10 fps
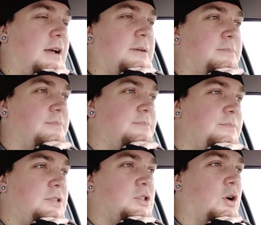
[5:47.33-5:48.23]
um,
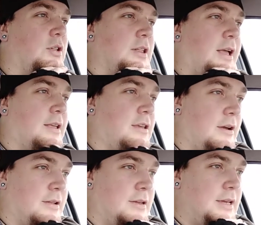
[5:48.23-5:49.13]
just call it like, you
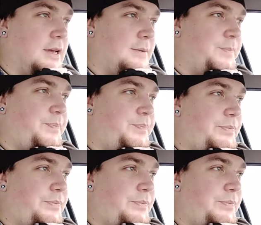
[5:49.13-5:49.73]
know, the um,